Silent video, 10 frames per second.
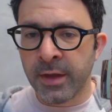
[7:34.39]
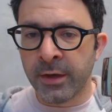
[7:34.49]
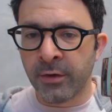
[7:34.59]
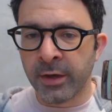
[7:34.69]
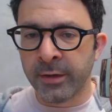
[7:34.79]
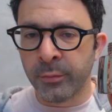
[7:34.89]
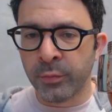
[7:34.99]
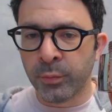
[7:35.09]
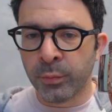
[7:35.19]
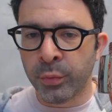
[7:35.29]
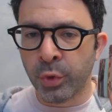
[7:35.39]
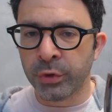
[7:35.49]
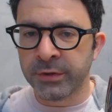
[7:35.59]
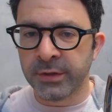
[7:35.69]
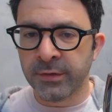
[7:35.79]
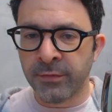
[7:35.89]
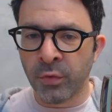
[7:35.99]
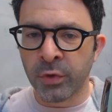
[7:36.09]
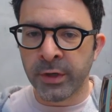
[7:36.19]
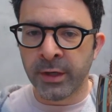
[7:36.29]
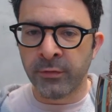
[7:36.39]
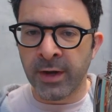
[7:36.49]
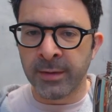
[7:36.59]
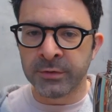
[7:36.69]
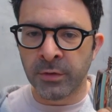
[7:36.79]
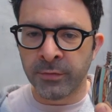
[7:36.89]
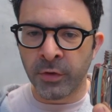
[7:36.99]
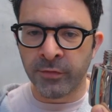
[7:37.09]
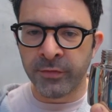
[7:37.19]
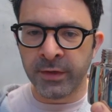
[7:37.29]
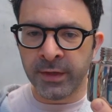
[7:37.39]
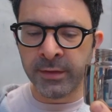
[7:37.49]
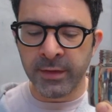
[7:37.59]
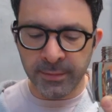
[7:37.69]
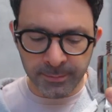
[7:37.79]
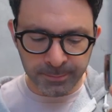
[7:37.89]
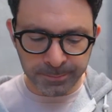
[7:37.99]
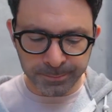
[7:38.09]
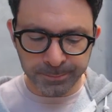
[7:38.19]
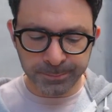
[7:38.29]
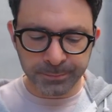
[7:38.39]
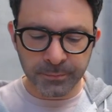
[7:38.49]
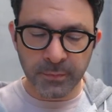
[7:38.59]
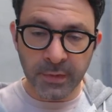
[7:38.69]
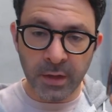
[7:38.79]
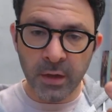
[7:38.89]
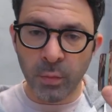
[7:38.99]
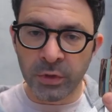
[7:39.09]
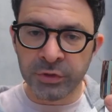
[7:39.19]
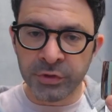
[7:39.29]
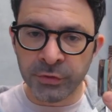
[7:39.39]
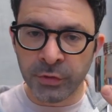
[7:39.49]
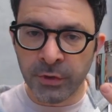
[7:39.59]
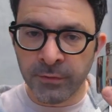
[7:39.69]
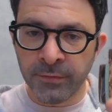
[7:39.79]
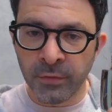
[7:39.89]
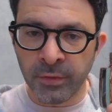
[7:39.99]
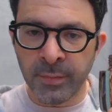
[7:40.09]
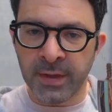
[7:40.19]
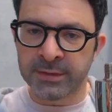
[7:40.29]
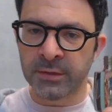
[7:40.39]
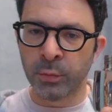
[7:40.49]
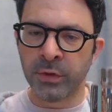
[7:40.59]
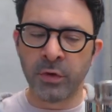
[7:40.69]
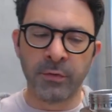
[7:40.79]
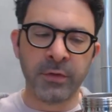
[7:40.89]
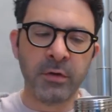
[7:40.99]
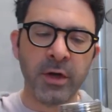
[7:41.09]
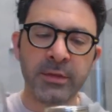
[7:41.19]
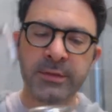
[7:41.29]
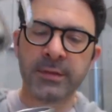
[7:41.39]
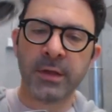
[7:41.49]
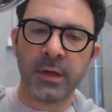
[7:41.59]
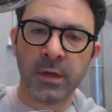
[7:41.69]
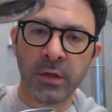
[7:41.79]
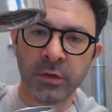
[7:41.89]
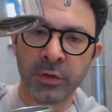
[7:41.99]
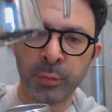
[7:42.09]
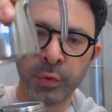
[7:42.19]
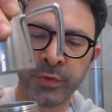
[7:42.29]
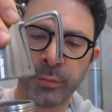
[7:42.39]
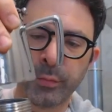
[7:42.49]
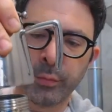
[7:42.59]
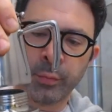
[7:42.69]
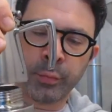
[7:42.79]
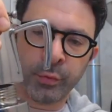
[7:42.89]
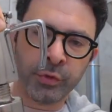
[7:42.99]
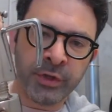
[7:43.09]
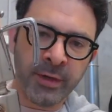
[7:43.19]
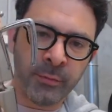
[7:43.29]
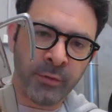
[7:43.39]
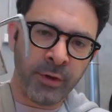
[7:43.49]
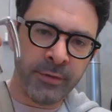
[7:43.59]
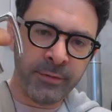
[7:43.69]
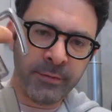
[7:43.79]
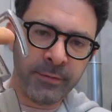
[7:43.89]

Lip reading: and I put 14 grams of coffee in there. Once you fill the basket with coffee grounds, you put the brew chamber on,